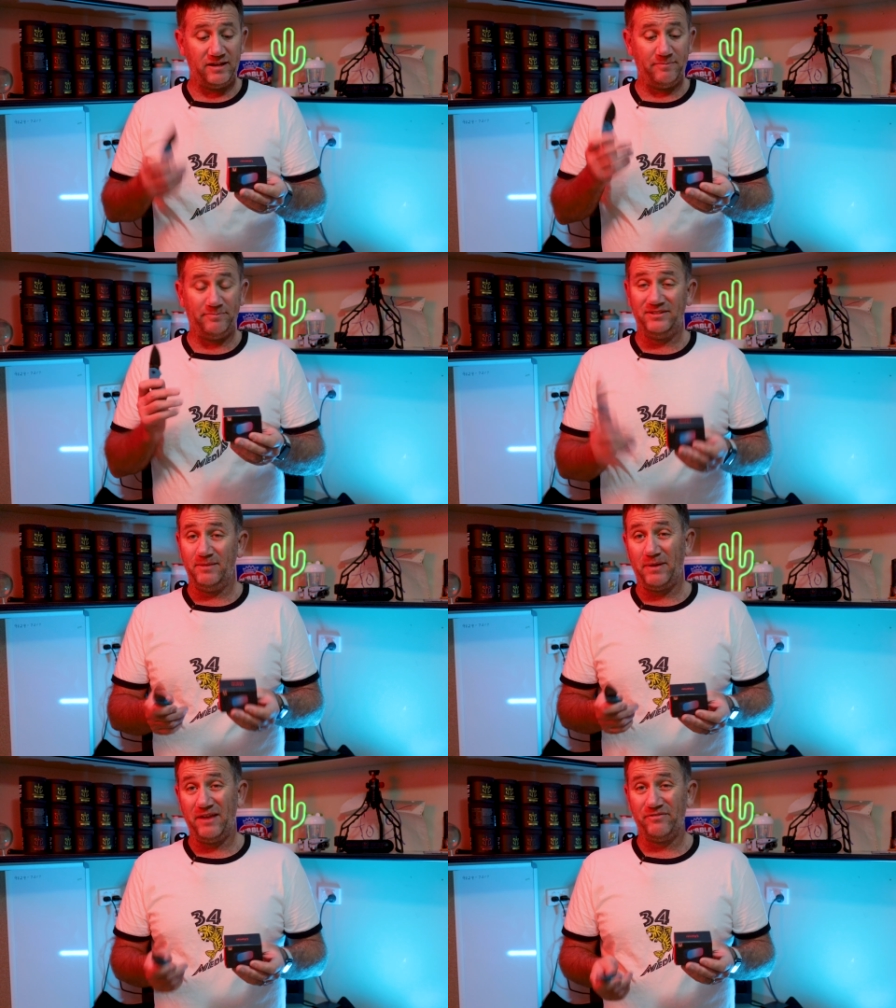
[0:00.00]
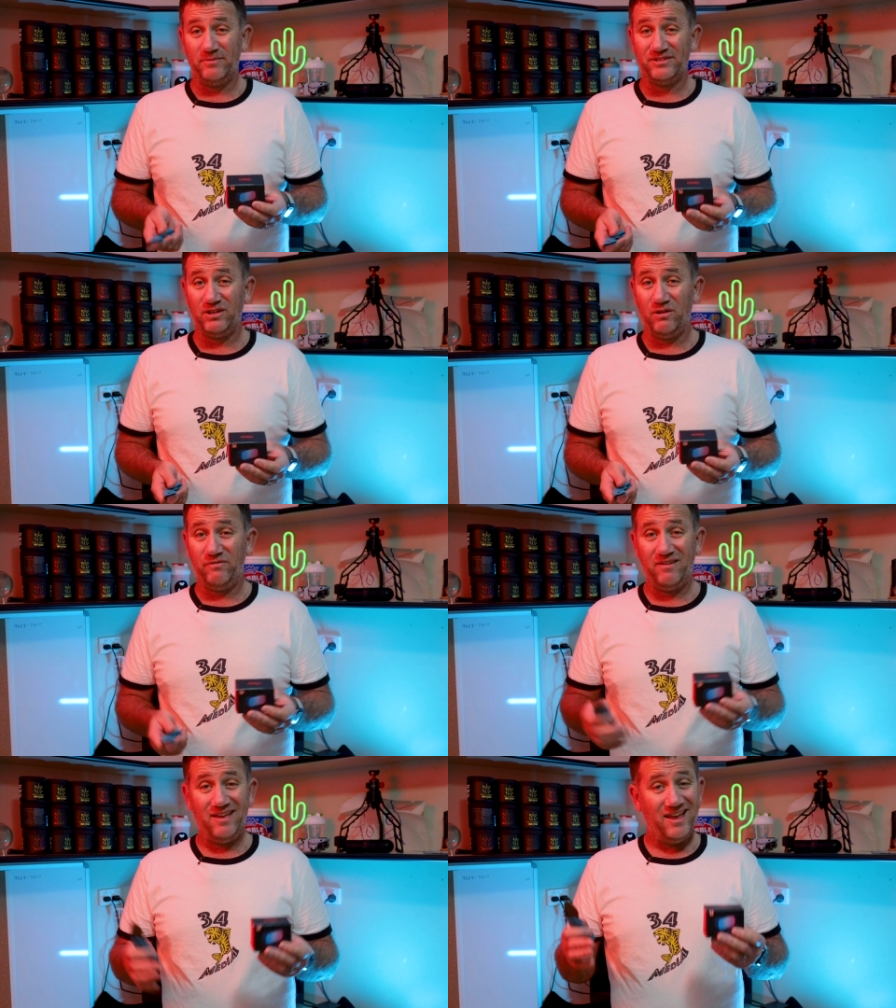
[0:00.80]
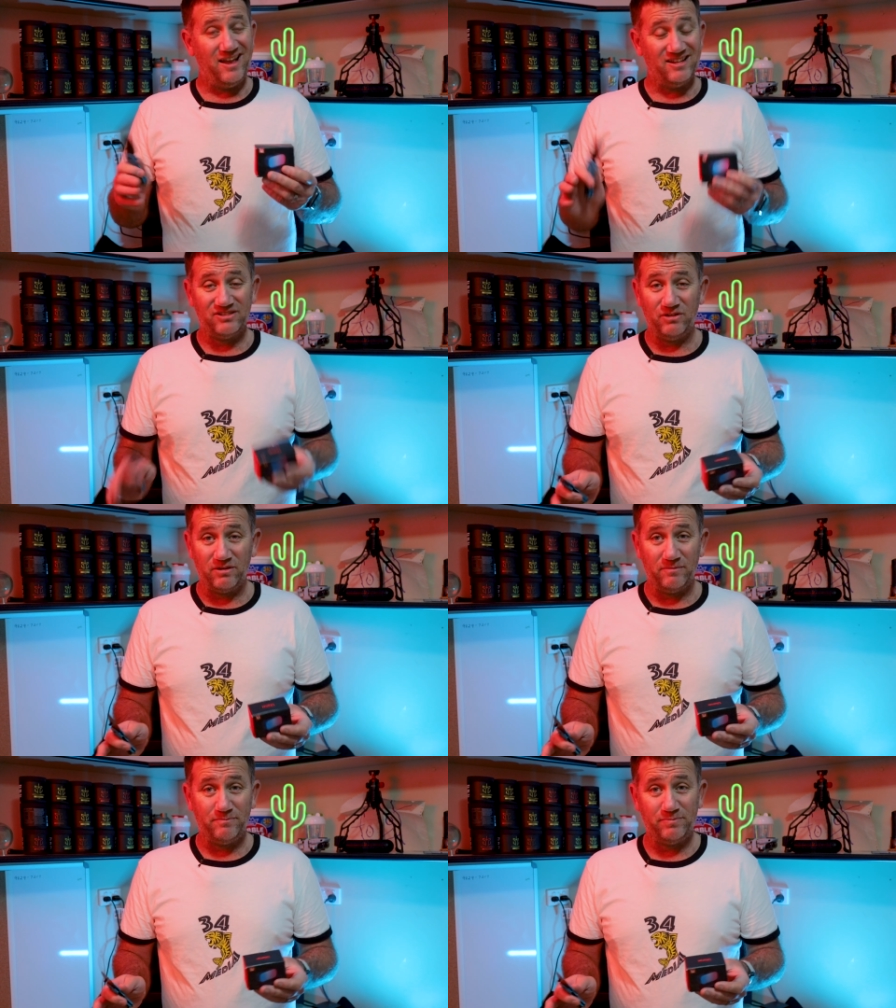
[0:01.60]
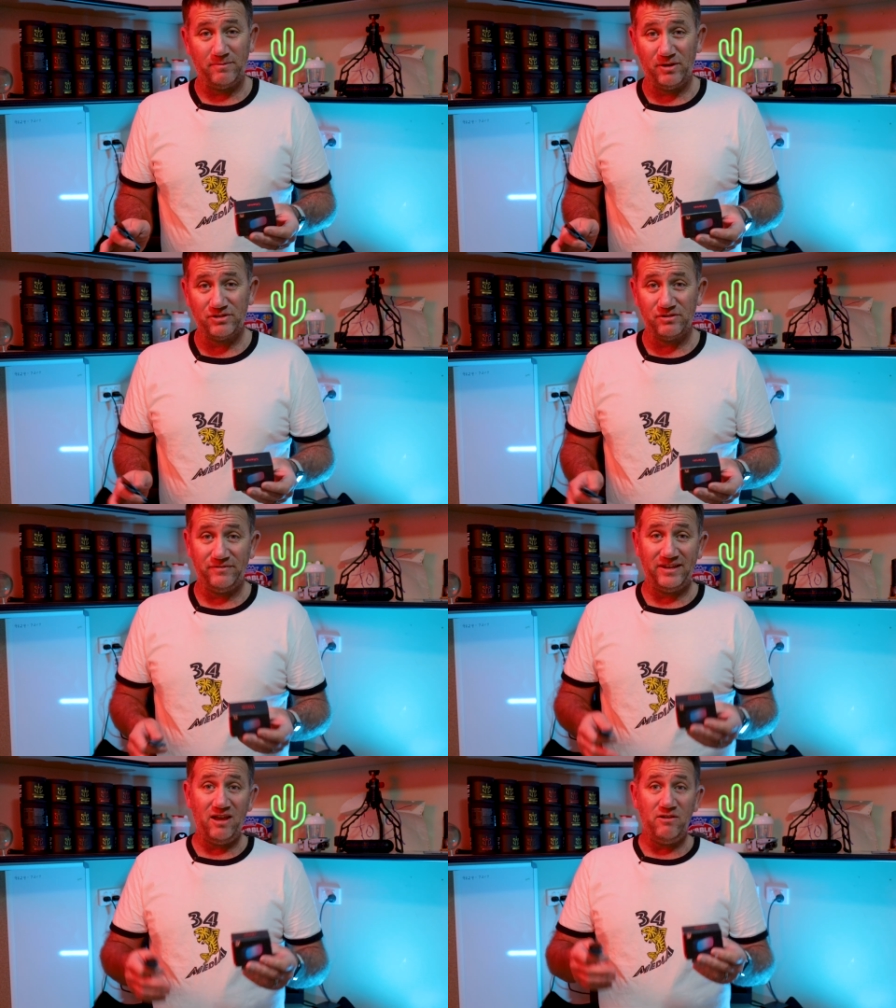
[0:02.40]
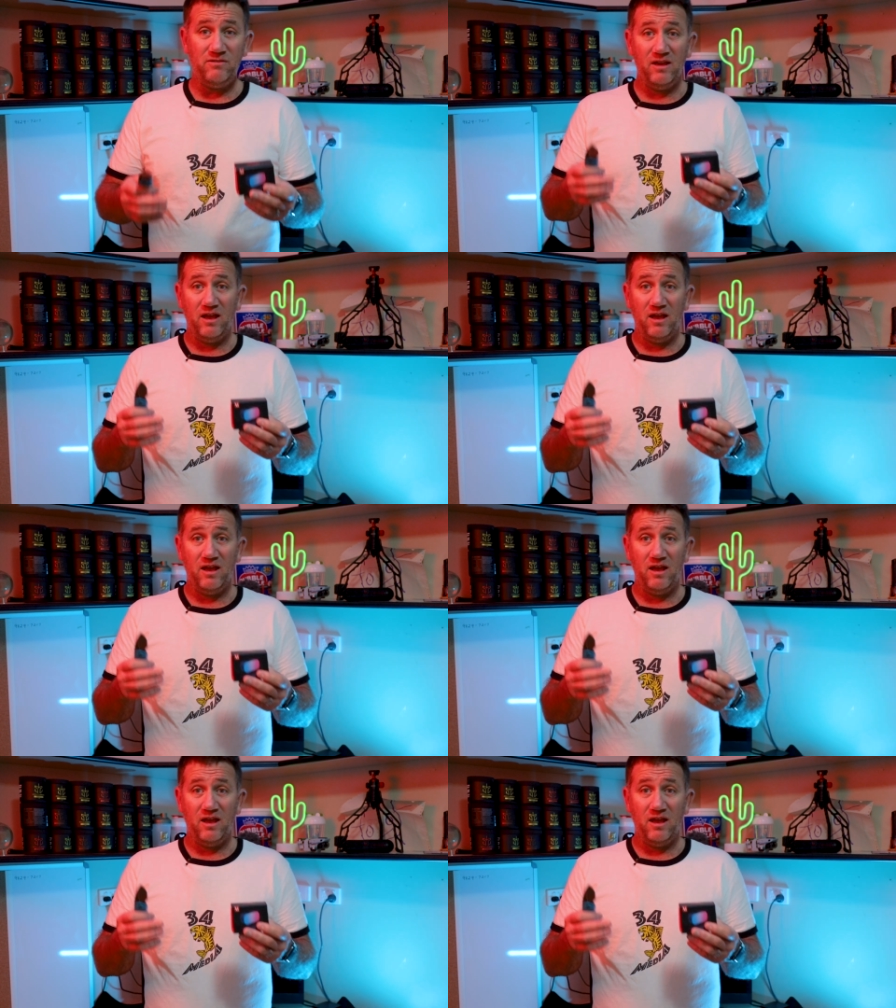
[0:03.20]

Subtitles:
I did pay for myself. It's not a promotional video.